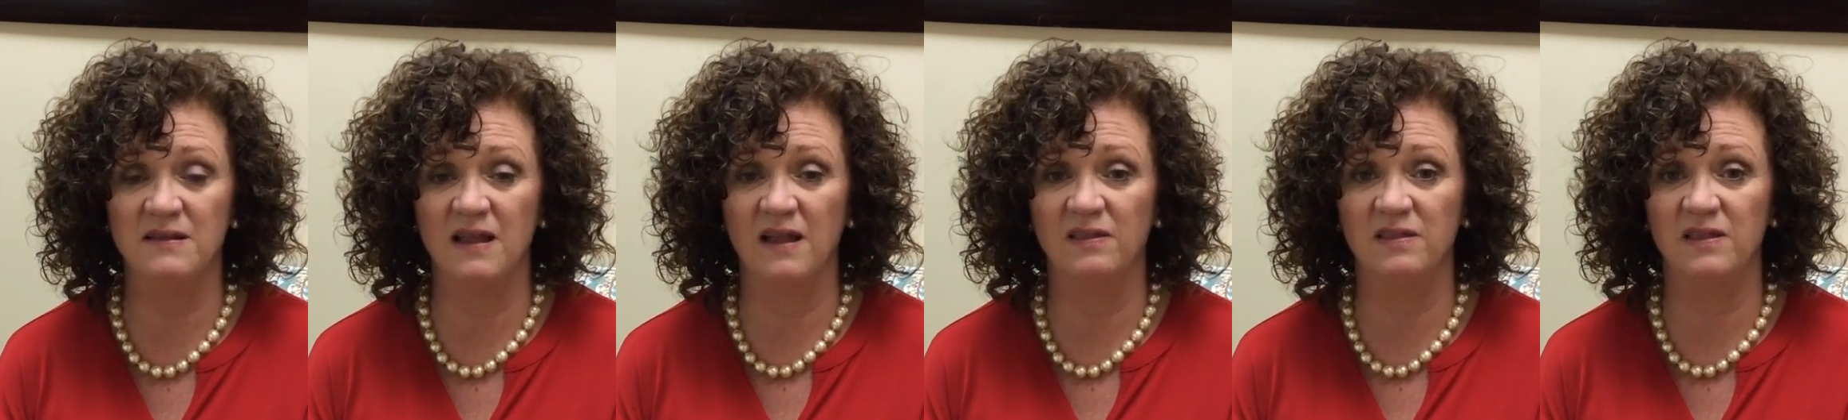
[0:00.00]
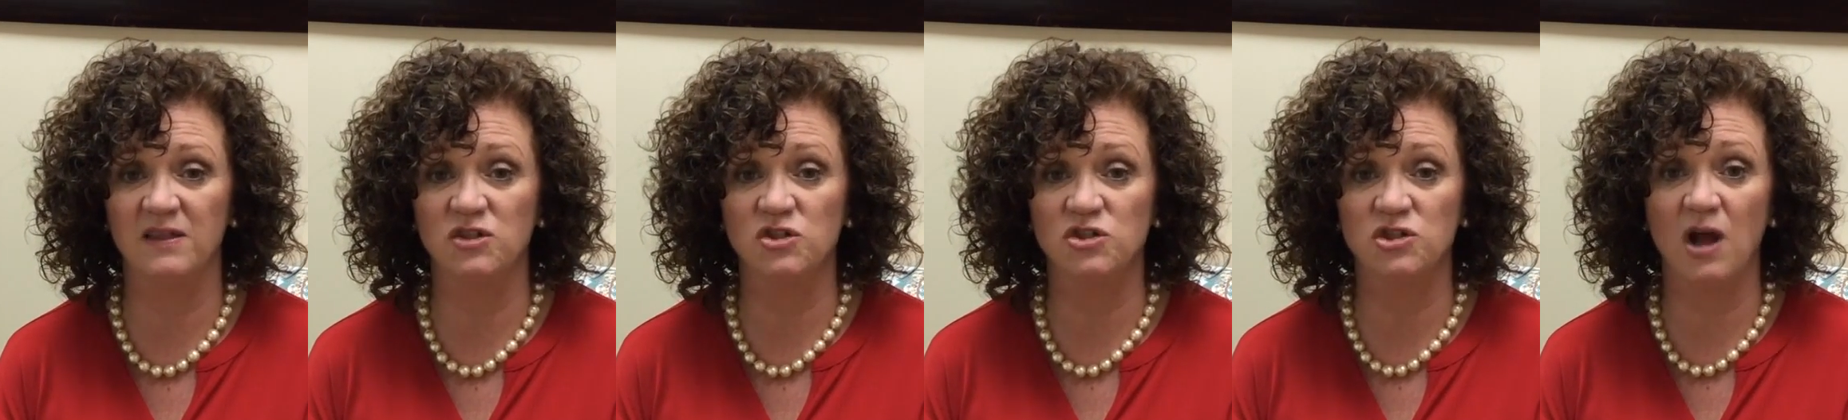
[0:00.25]

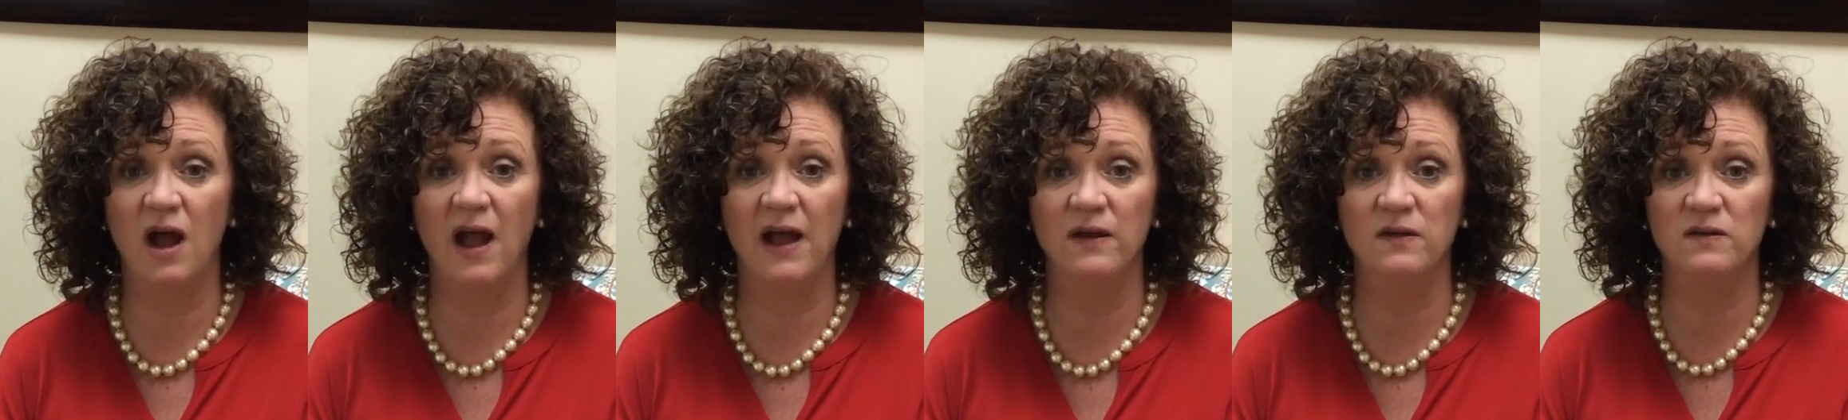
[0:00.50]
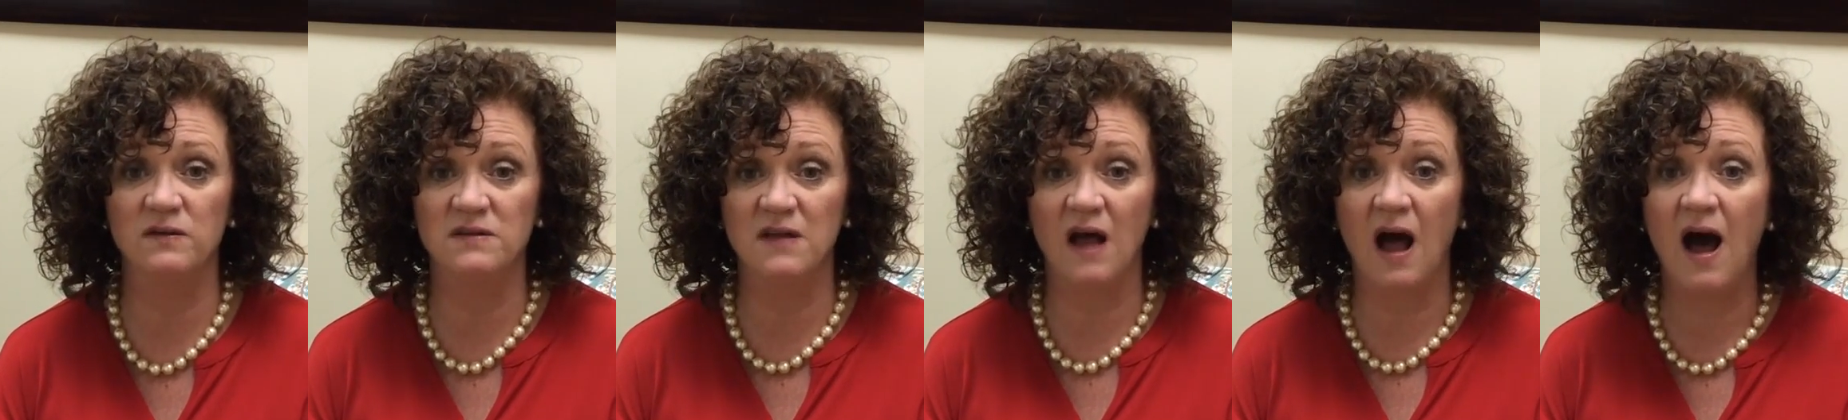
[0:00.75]
that the
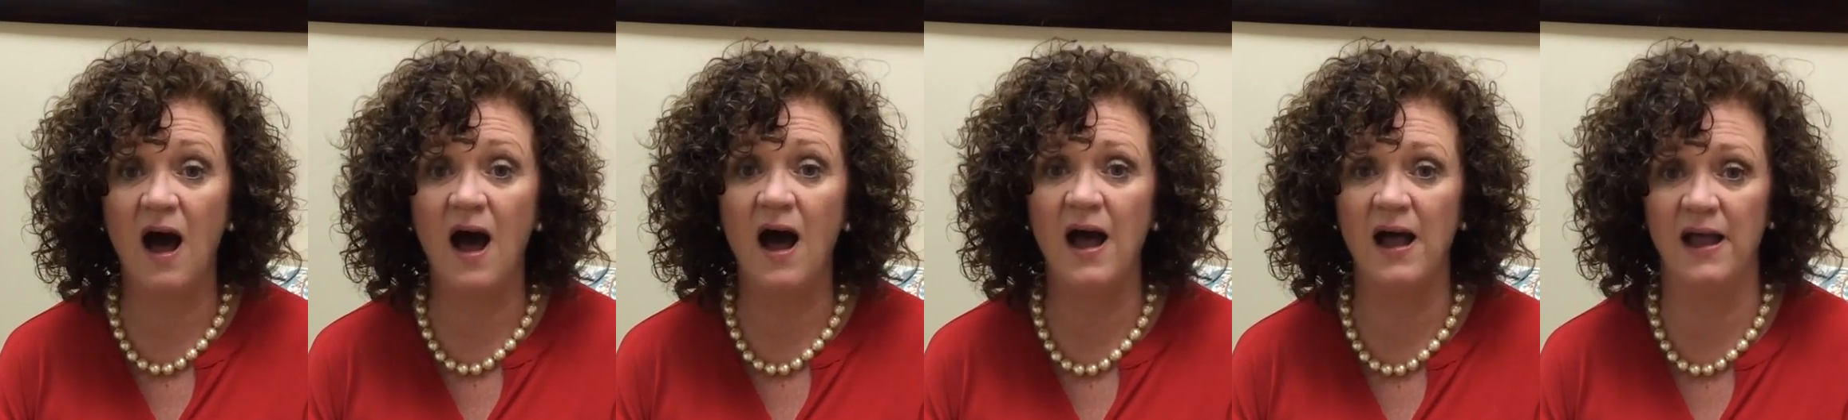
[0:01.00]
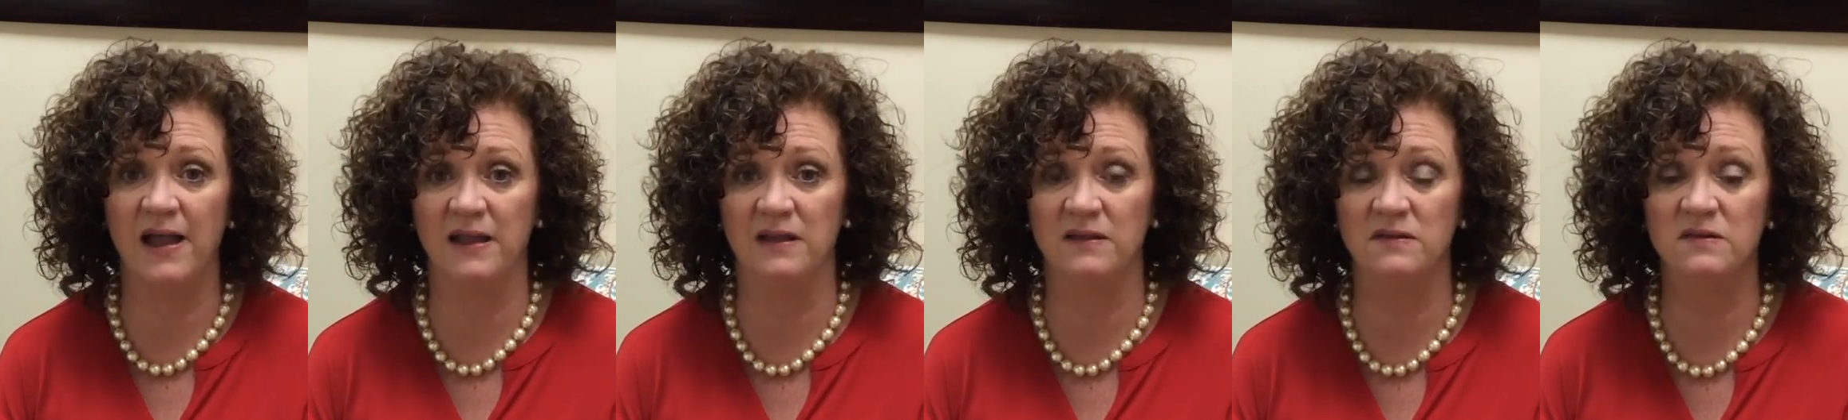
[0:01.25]
child's
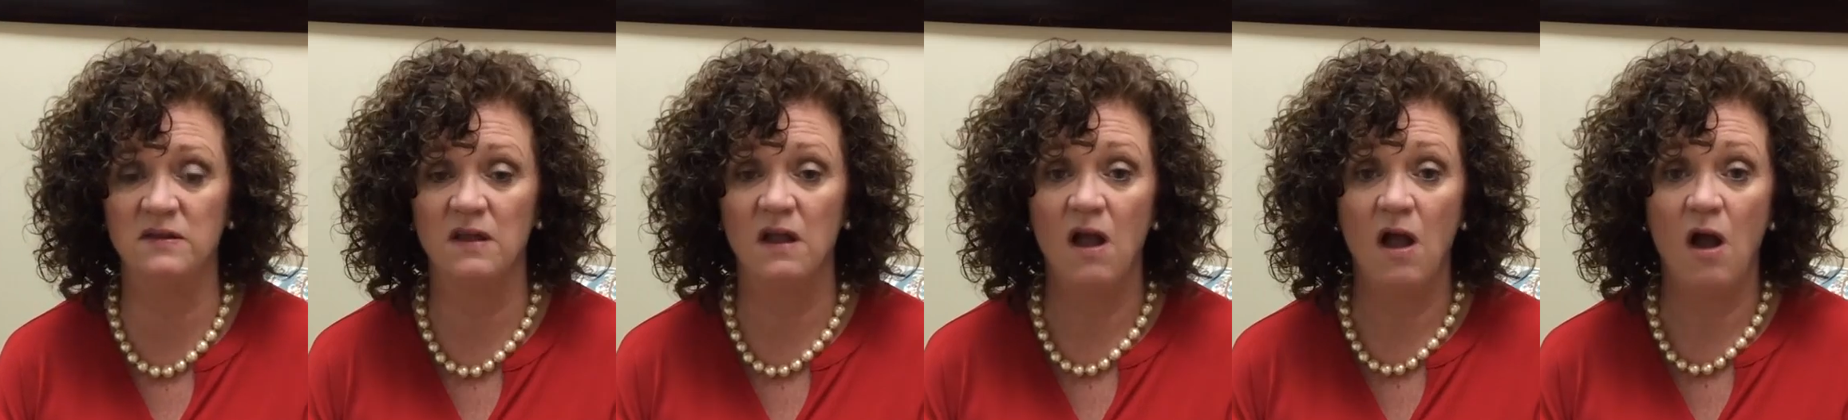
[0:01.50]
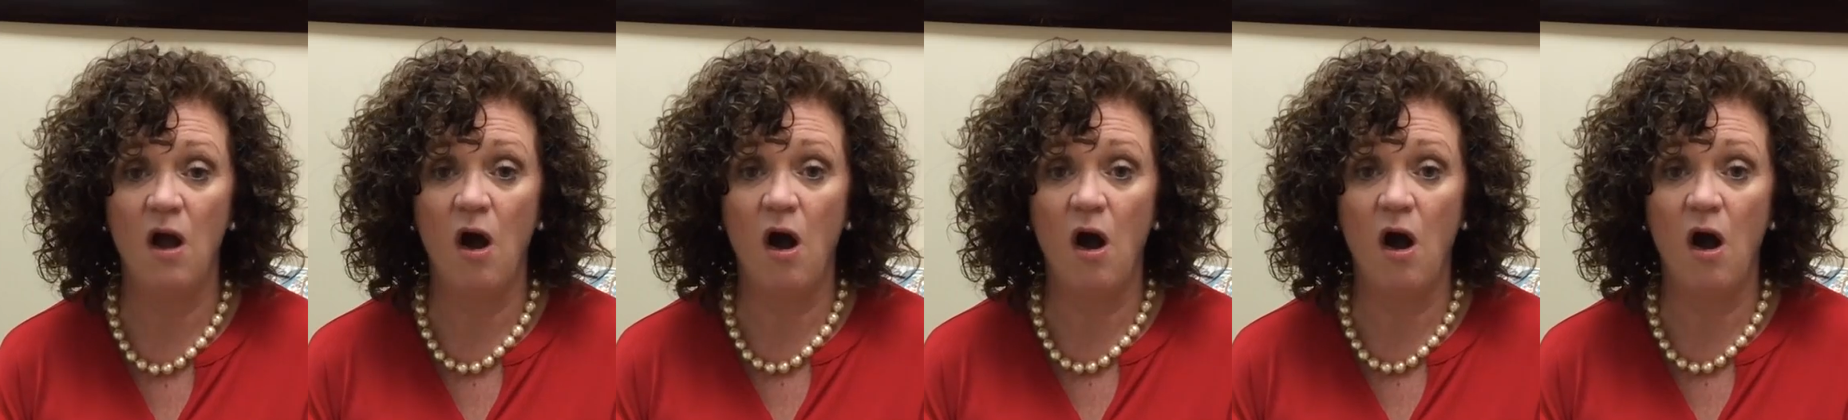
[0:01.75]
eyes